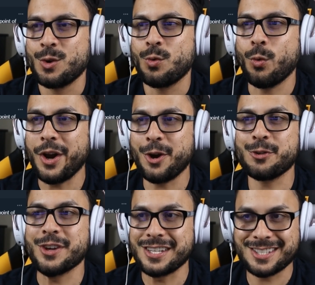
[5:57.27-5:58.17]
where
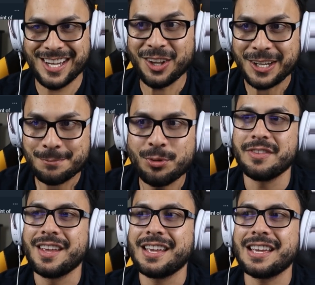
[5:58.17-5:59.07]
the selling
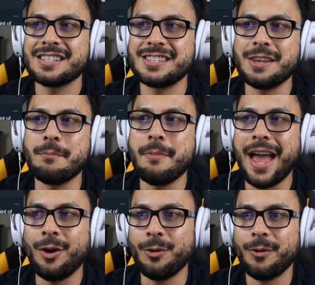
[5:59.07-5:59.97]
point is the
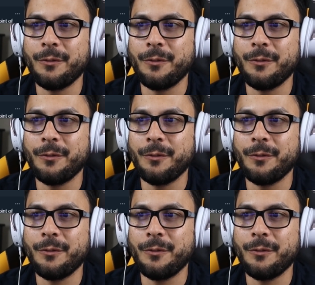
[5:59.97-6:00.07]
amount